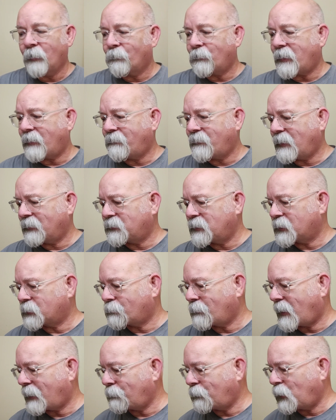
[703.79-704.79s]
Matter of fact,
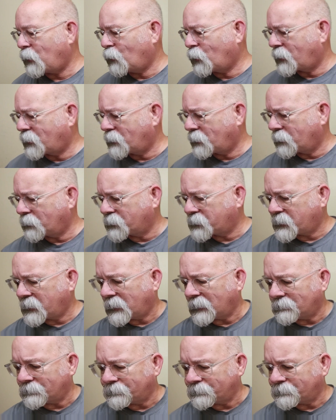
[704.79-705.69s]
this might be one of those